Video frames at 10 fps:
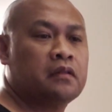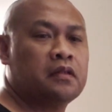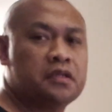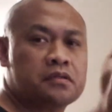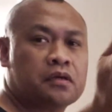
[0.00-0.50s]

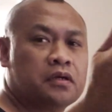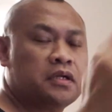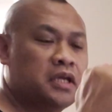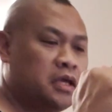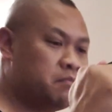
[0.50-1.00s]
This is
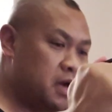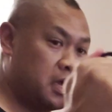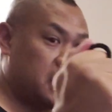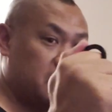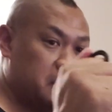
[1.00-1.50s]
currently
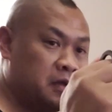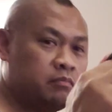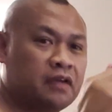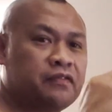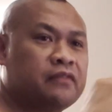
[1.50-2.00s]

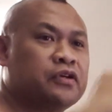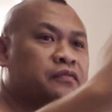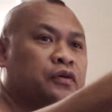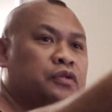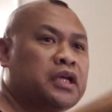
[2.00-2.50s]
my favorite
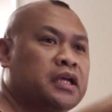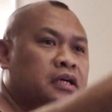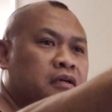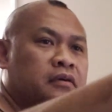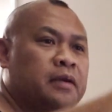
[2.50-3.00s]
folding
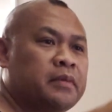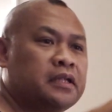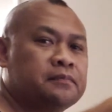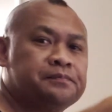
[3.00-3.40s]
karambit.